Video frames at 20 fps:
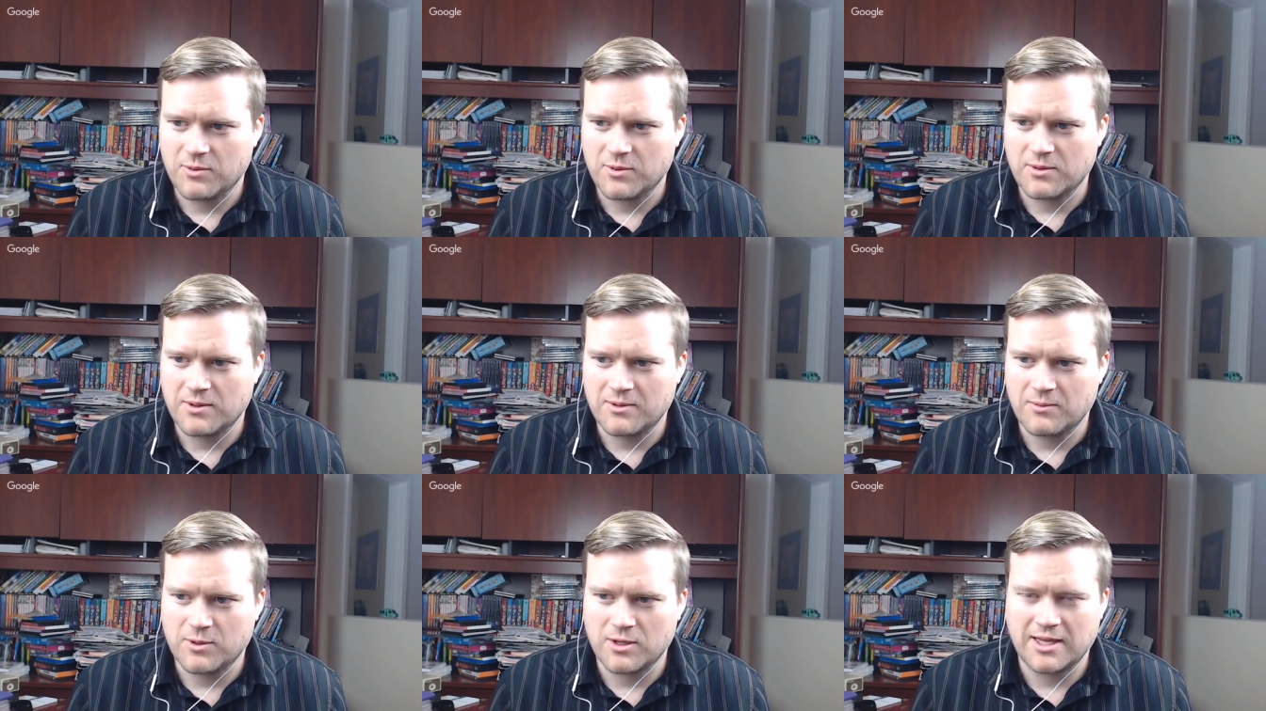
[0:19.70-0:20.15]

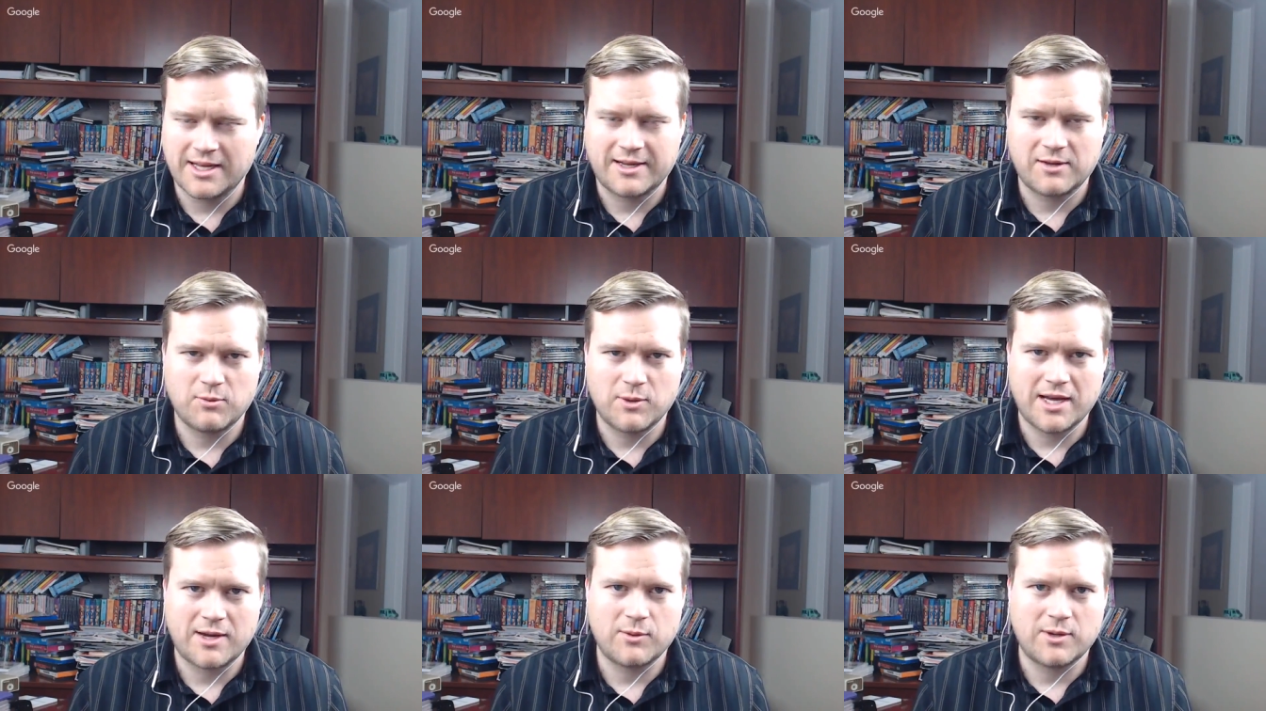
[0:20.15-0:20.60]
we're, we're like,
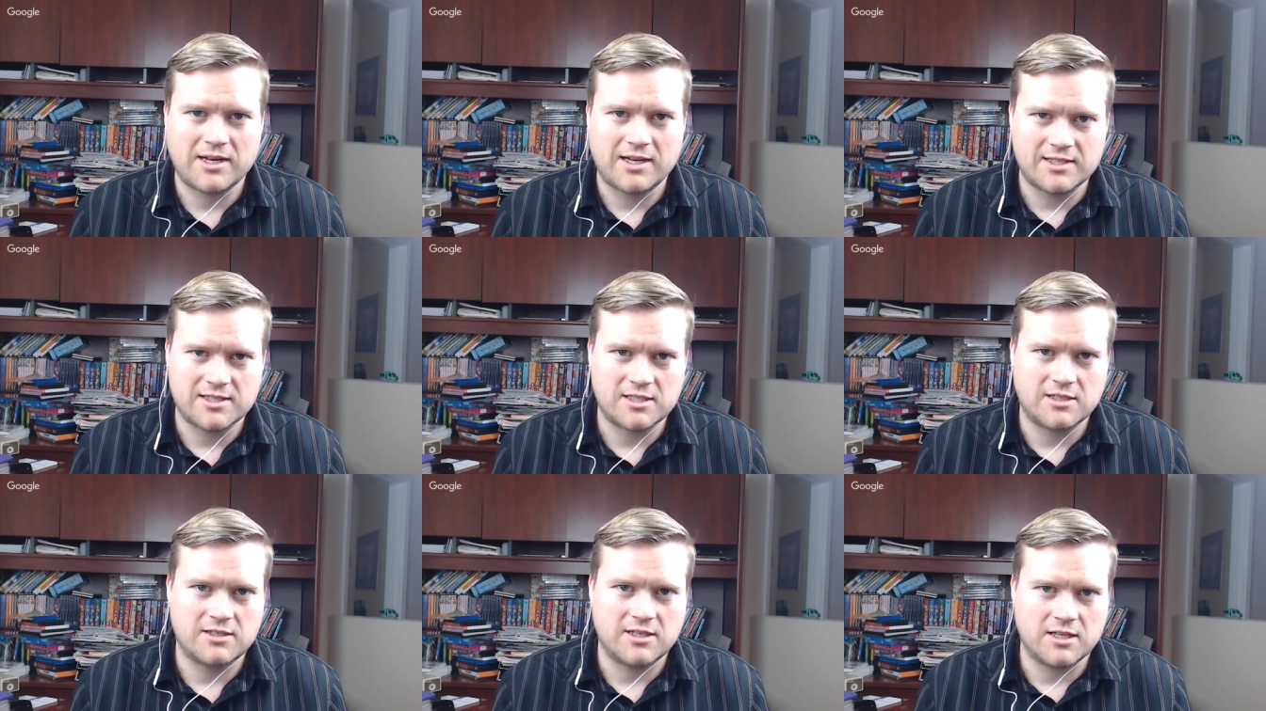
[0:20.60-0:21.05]
yeah, we got to
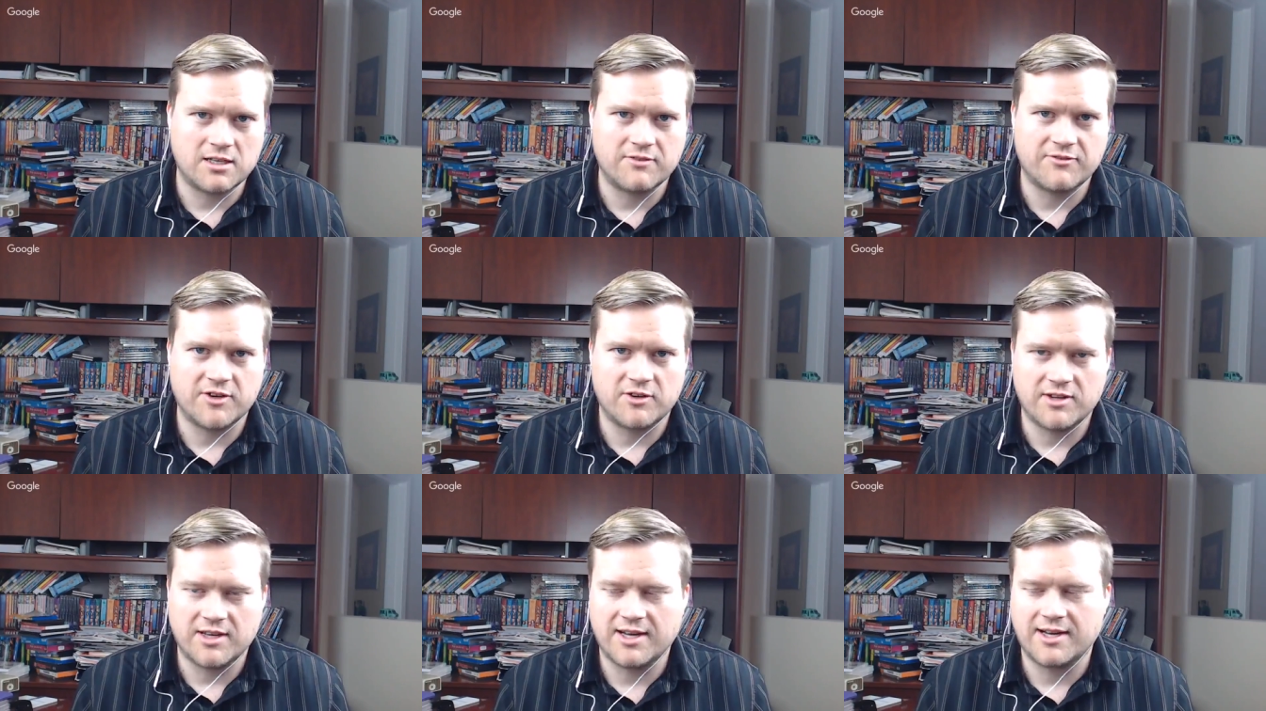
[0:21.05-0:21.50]
start the
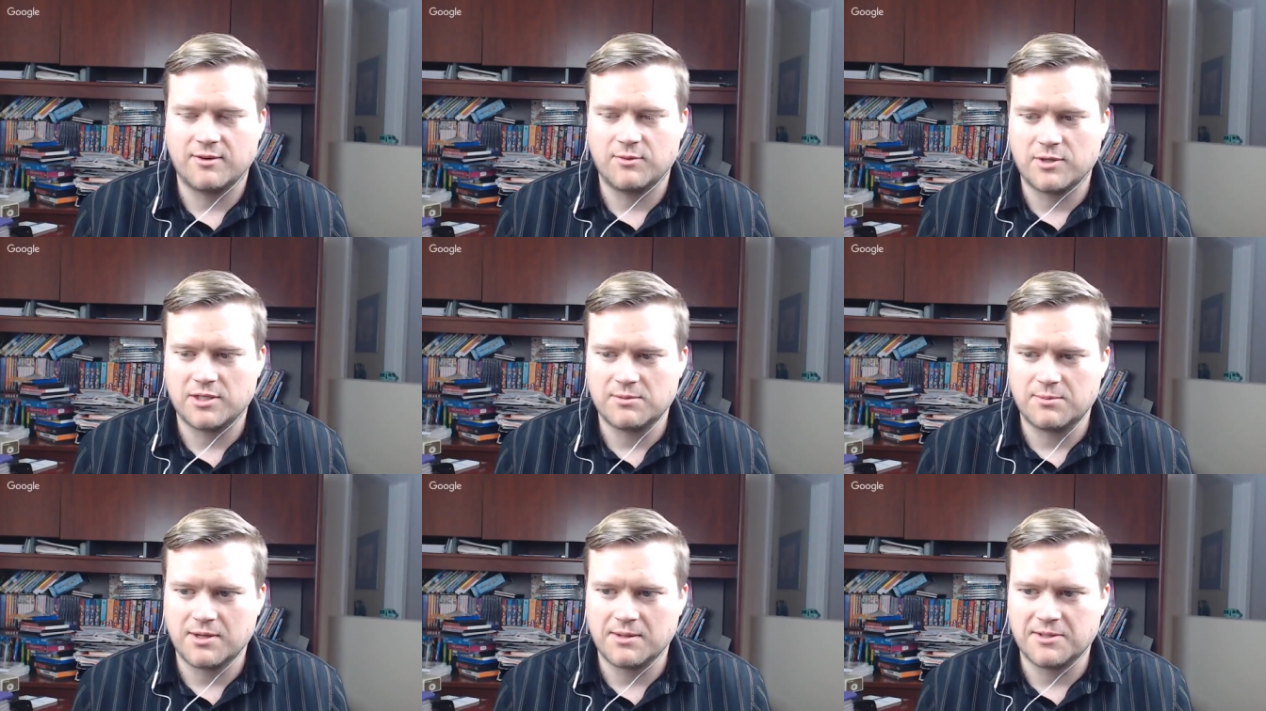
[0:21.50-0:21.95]
interview. Yeah,
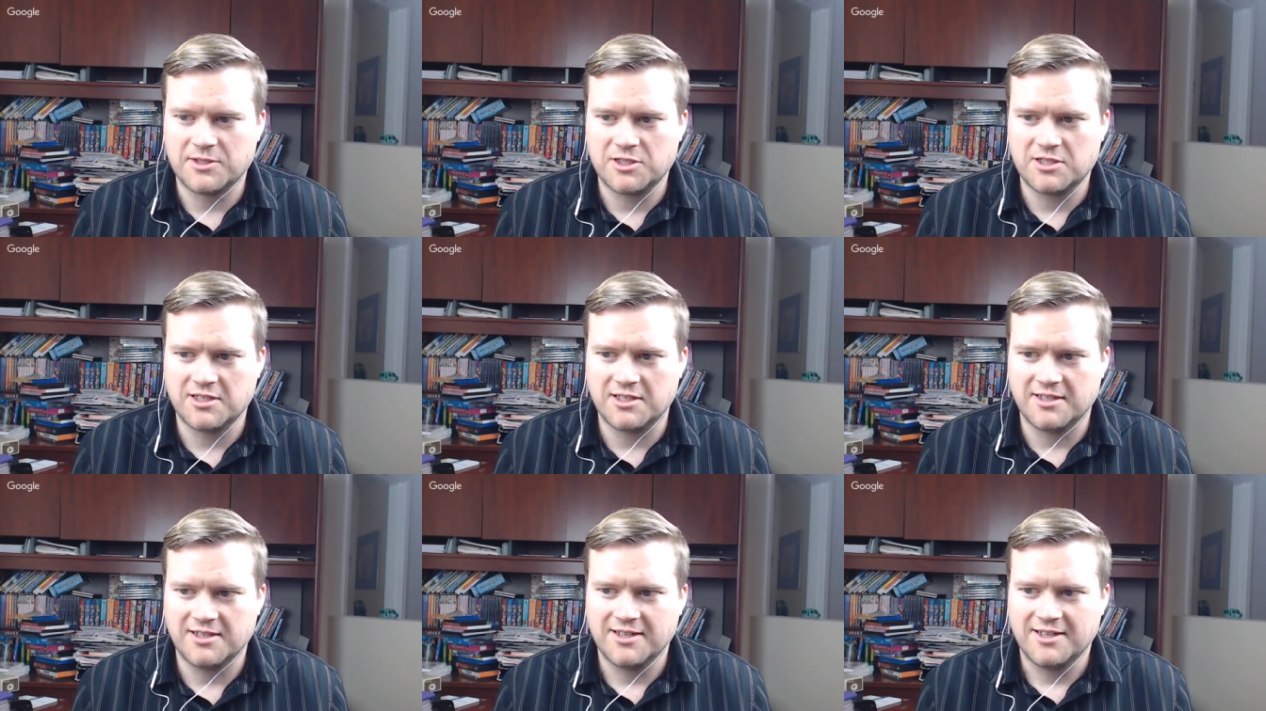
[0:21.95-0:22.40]
we probably
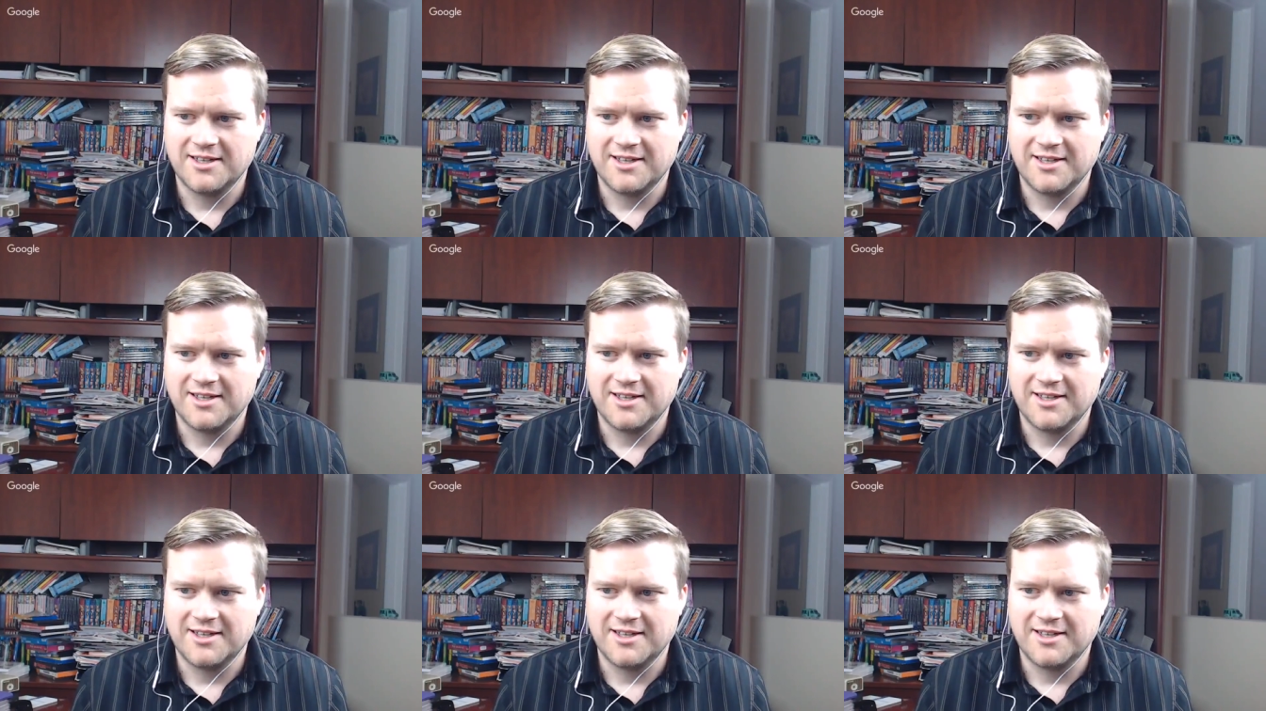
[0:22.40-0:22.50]
should.